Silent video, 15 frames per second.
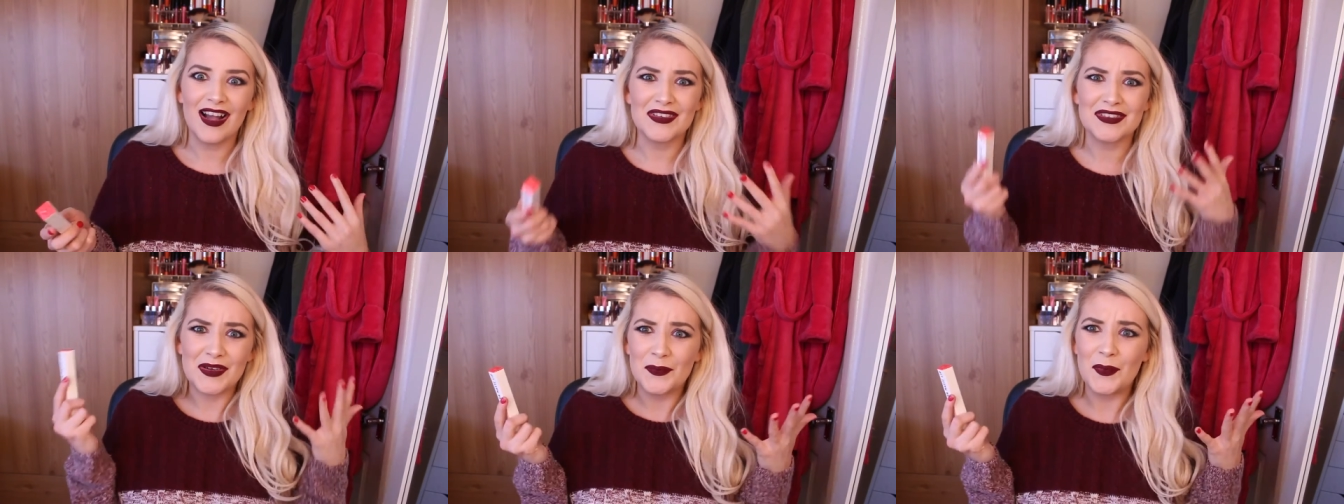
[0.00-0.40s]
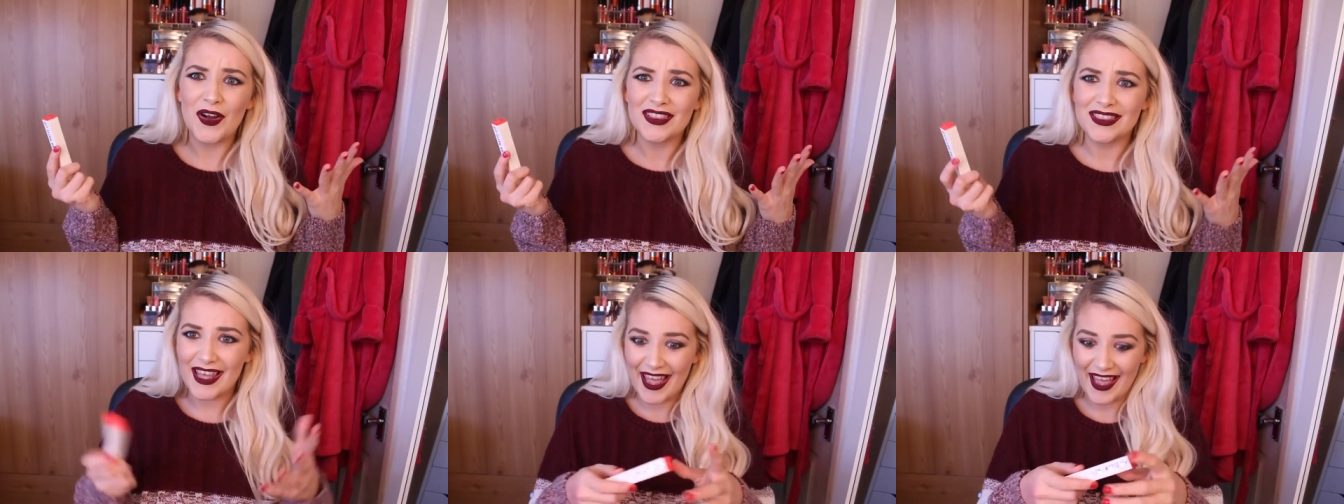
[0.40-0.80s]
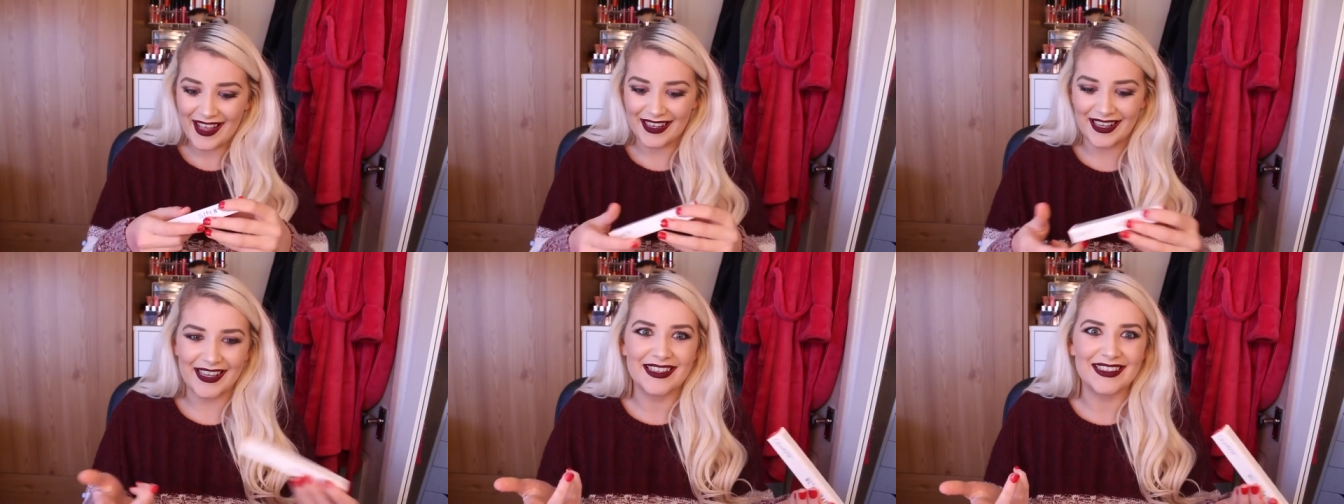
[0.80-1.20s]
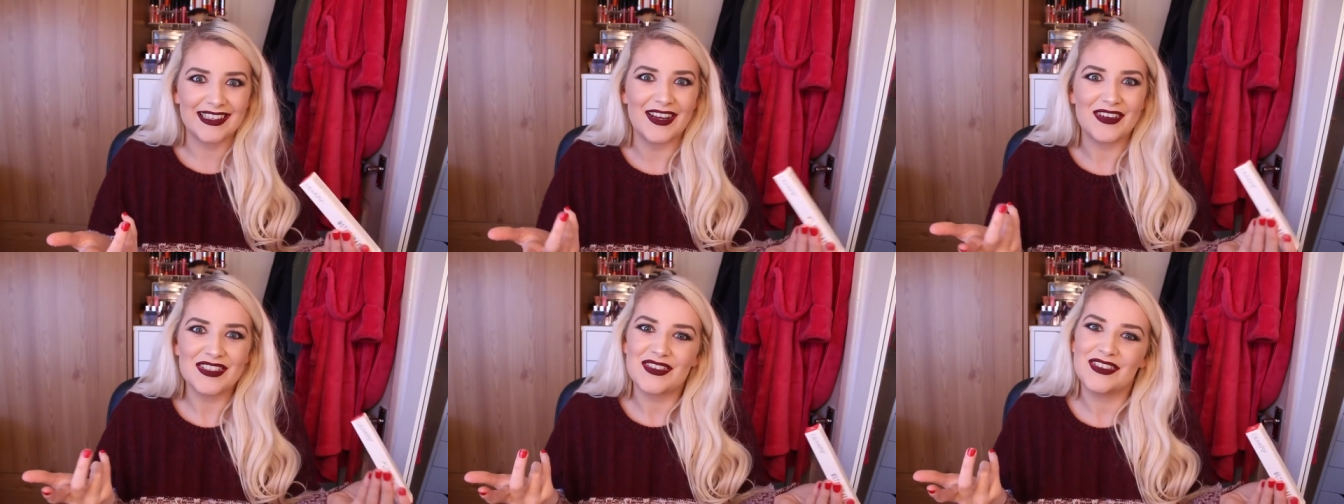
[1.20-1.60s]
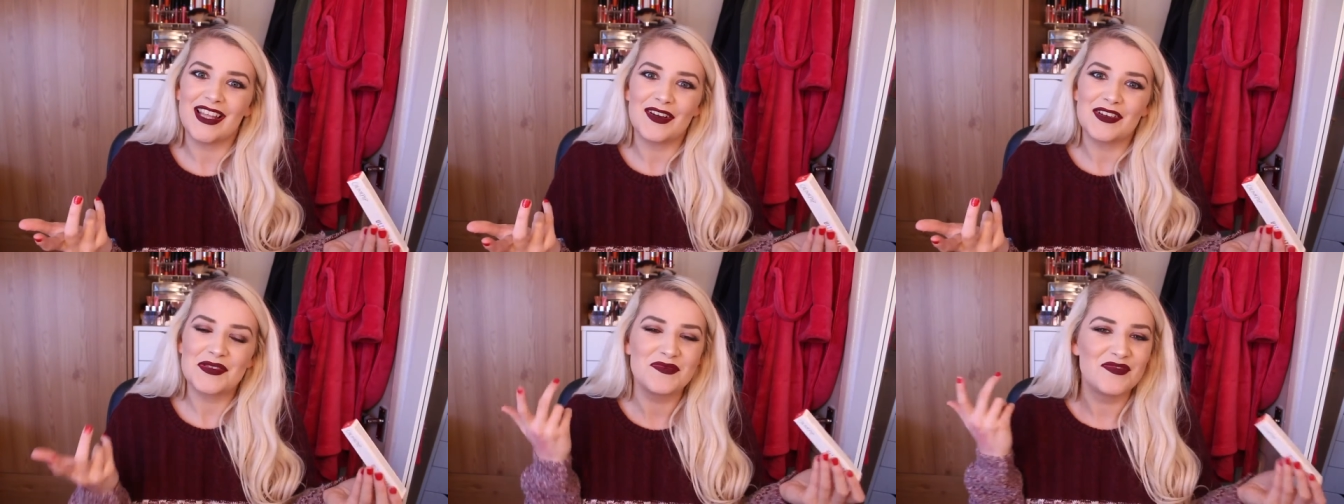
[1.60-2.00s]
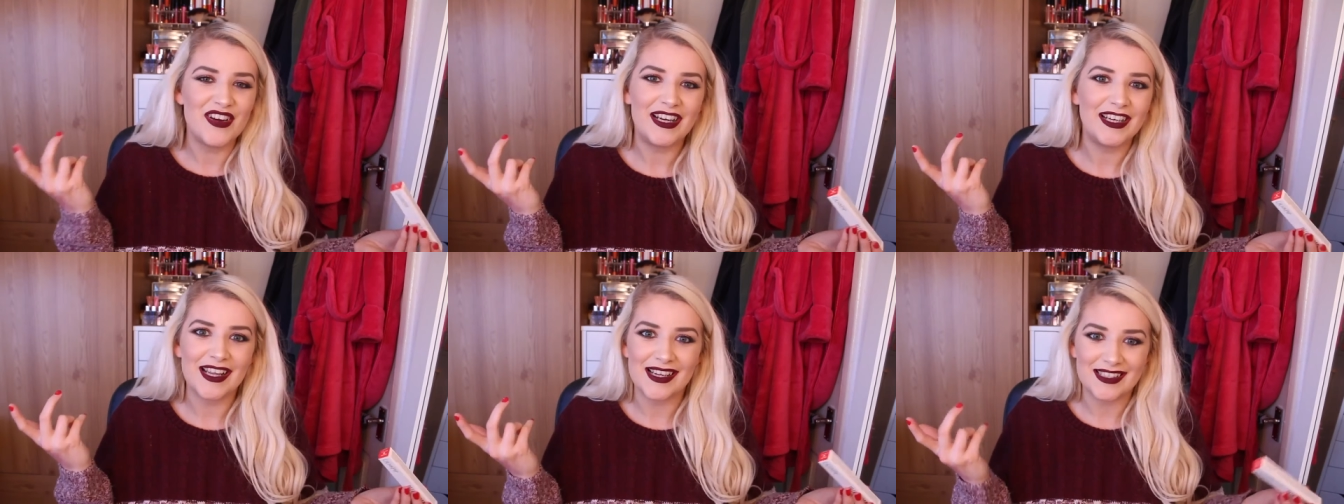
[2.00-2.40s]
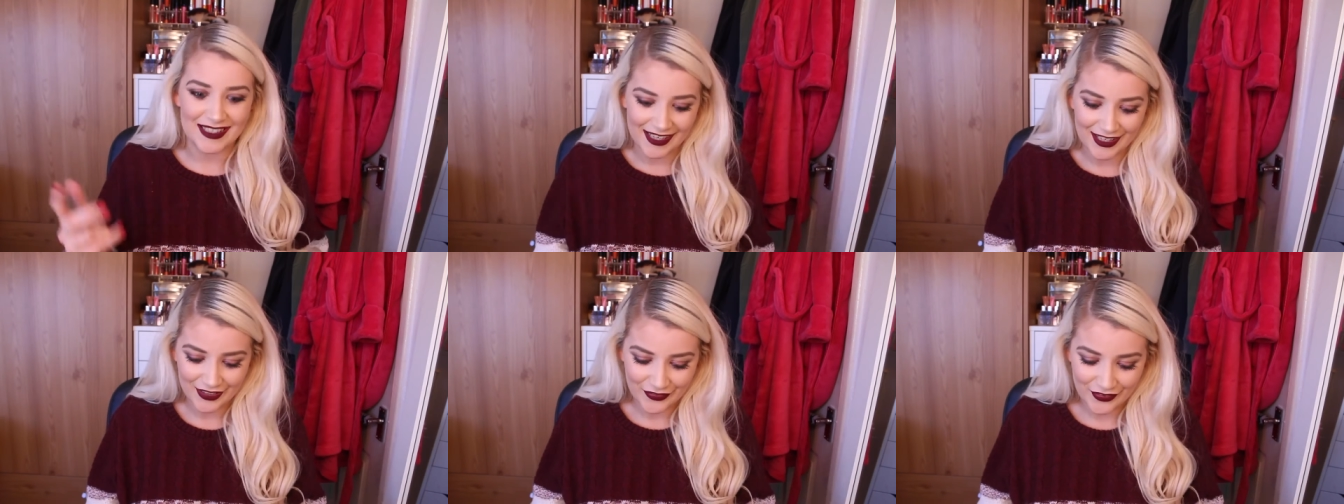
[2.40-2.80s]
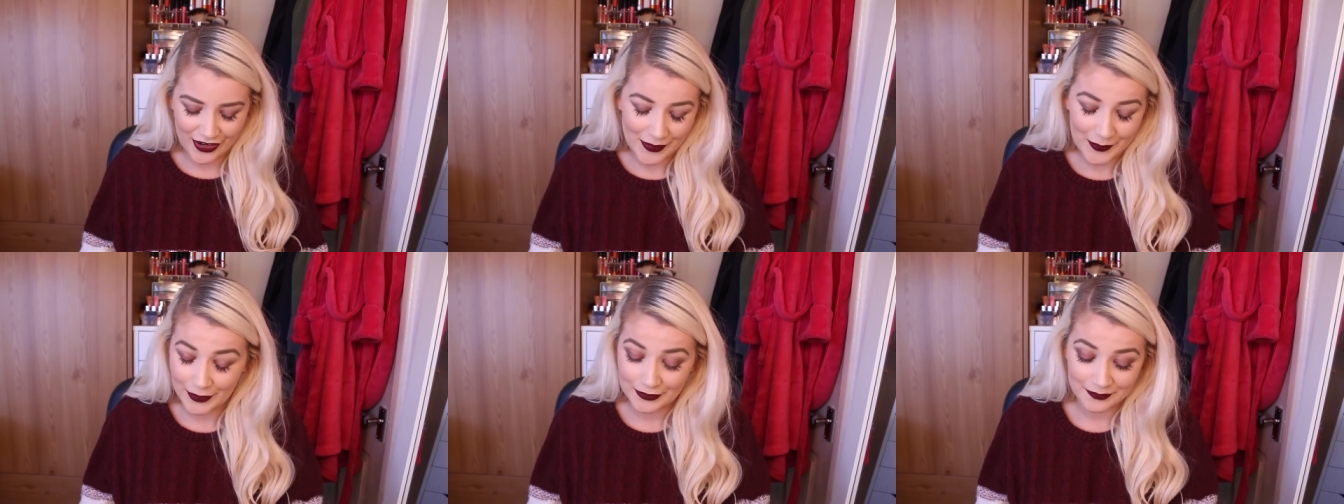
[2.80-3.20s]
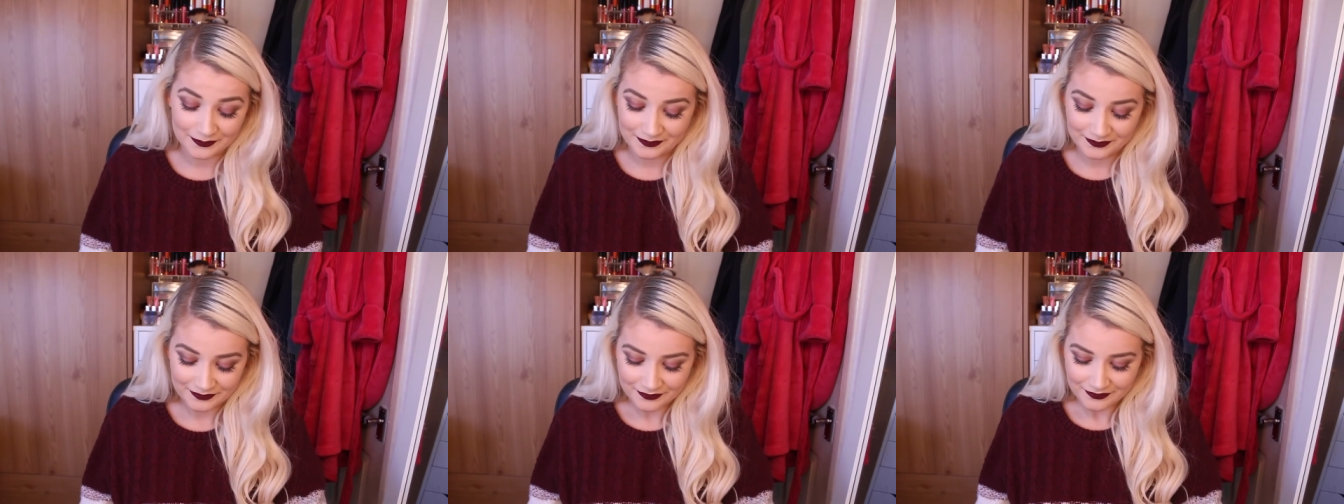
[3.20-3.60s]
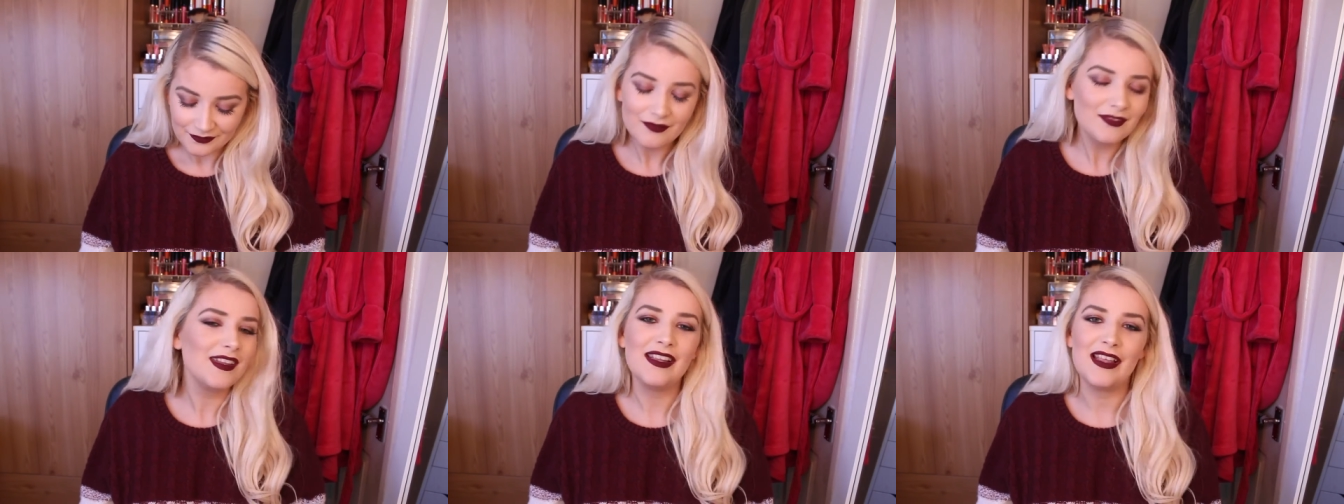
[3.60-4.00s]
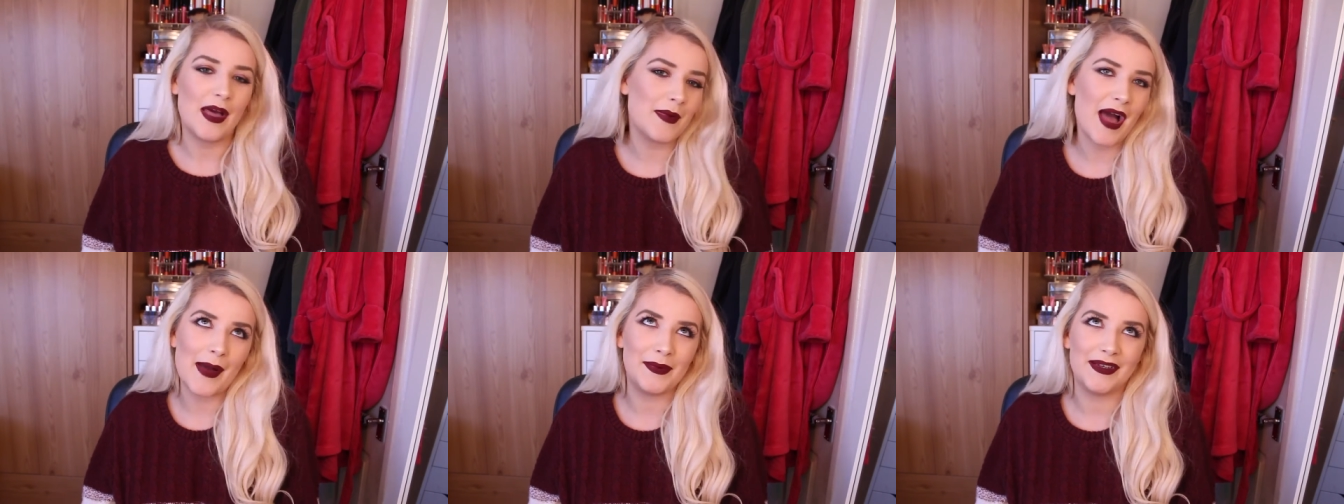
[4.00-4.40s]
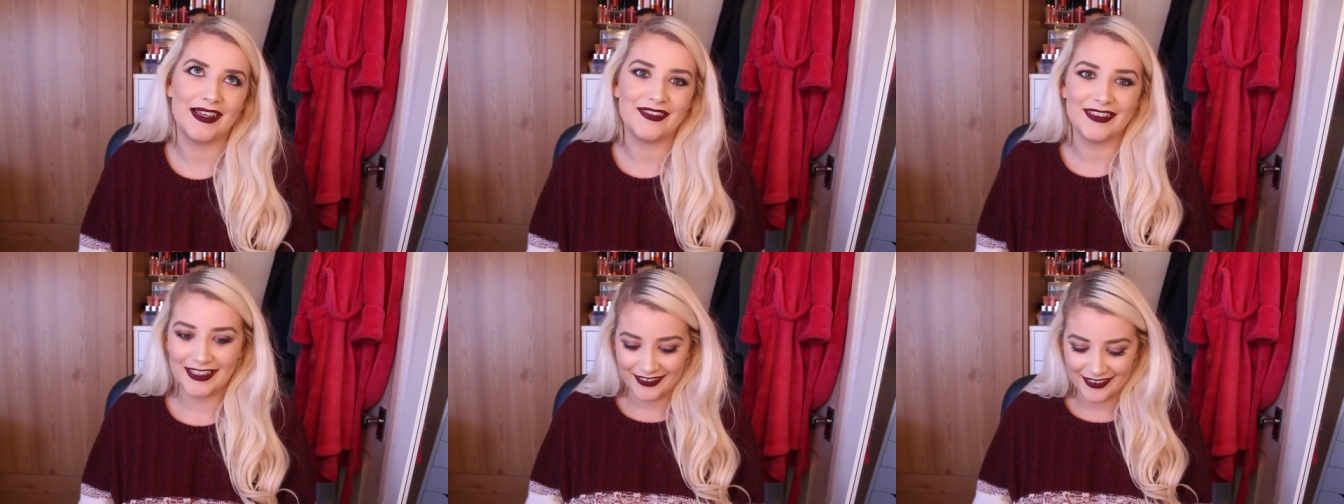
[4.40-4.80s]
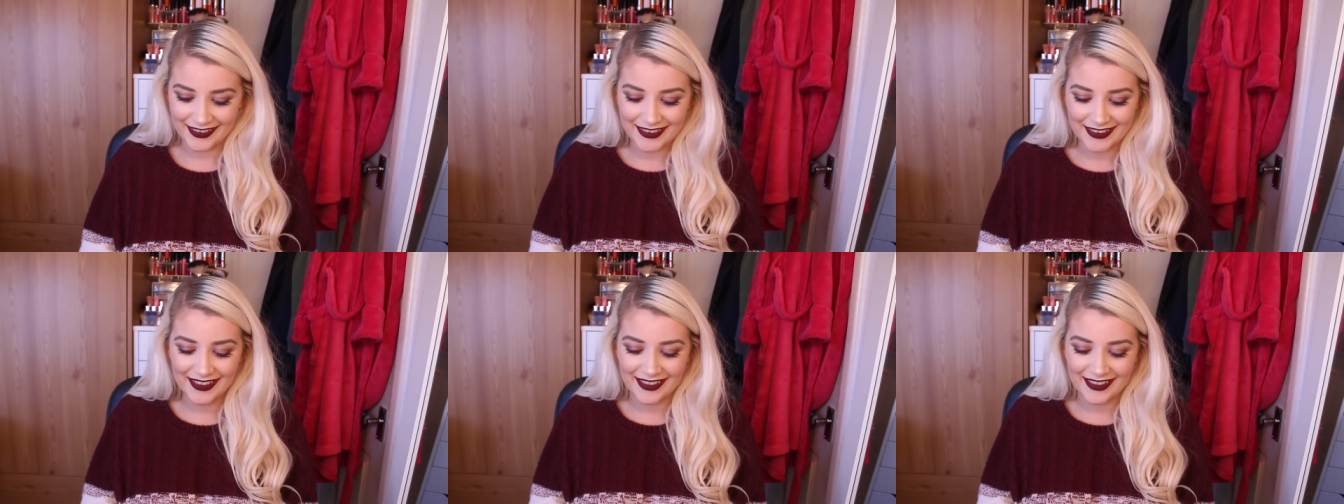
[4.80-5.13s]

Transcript: I was like, what the hell, like that was one that I was really excited for, but I'm happy now anyway.